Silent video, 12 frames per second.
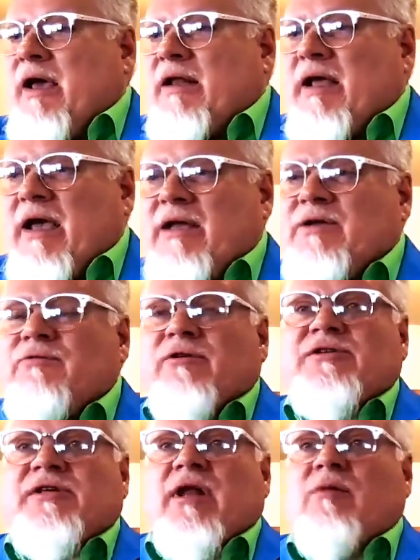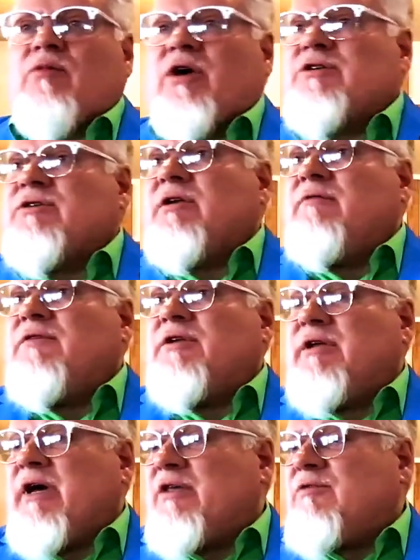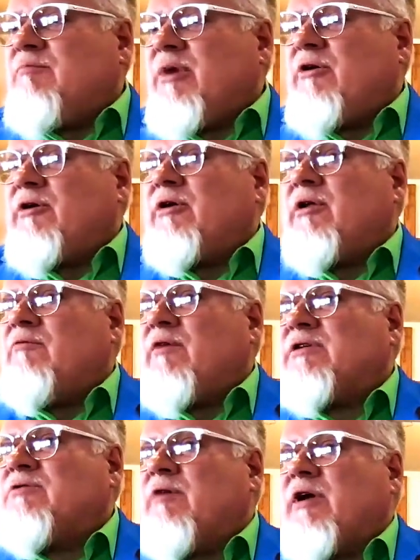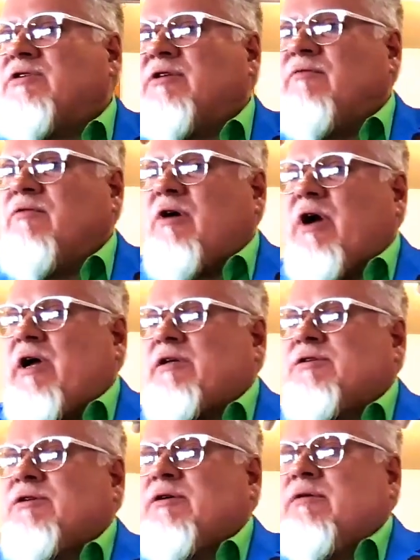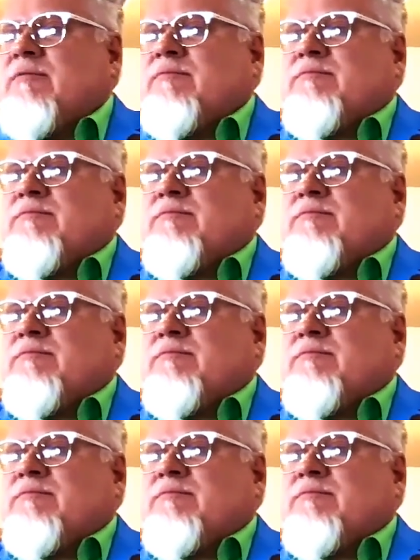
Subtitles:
an annual celebration of the death, burial, and resurrection of Christ.